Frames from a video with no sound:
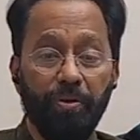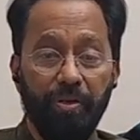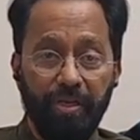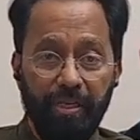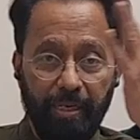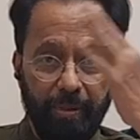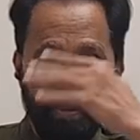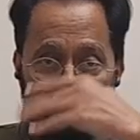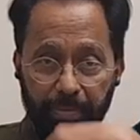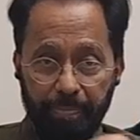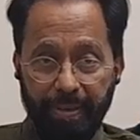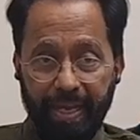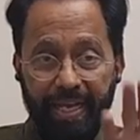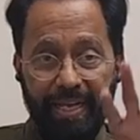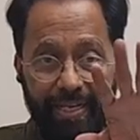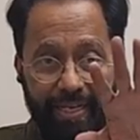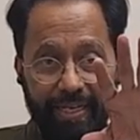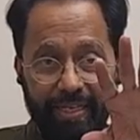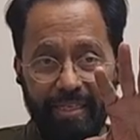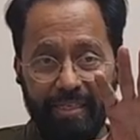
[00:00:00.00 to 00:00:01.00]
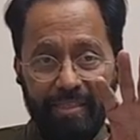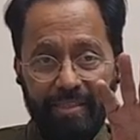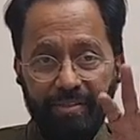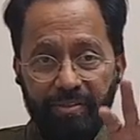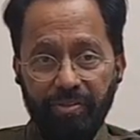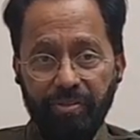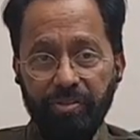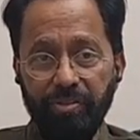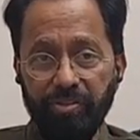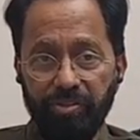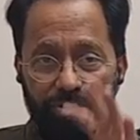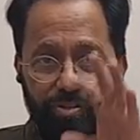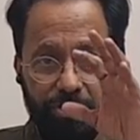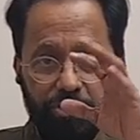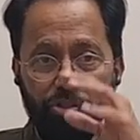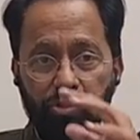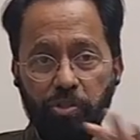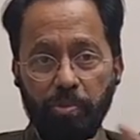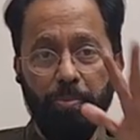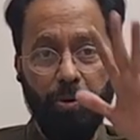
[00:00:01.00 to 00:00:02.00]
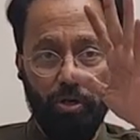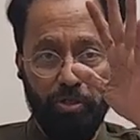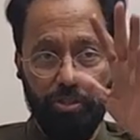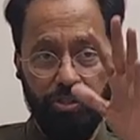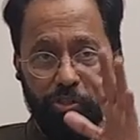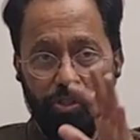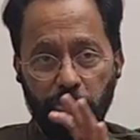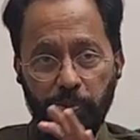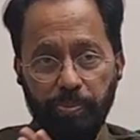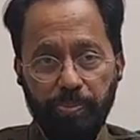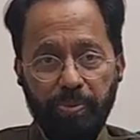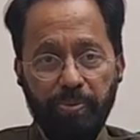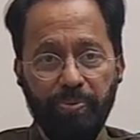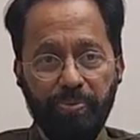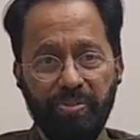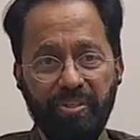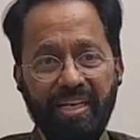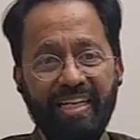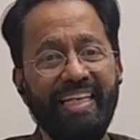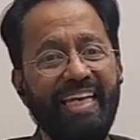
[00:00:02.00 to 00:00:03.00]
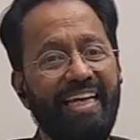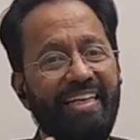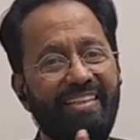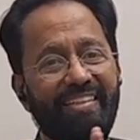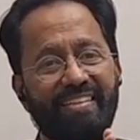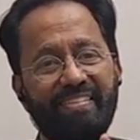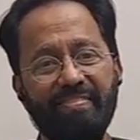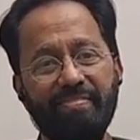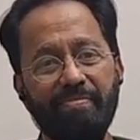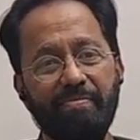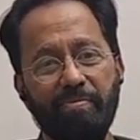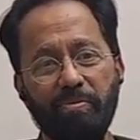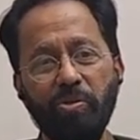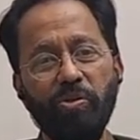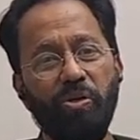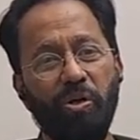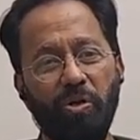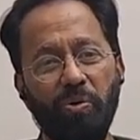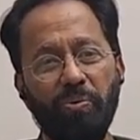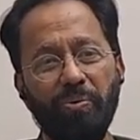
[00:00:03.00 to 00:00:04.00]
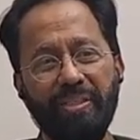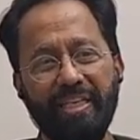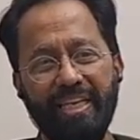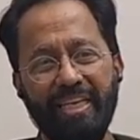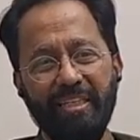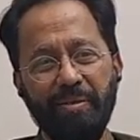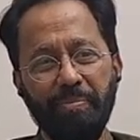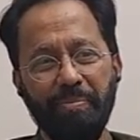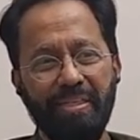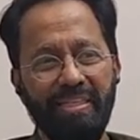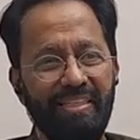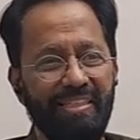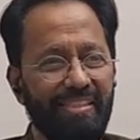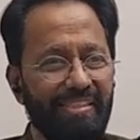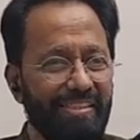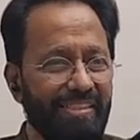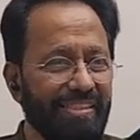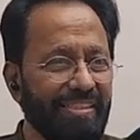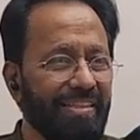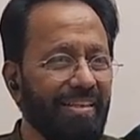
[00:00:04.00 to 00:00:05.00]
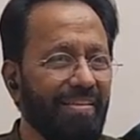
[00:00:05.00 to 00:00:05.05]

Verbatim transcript: Coming back, this is a border dispute again. You know who the enemy is.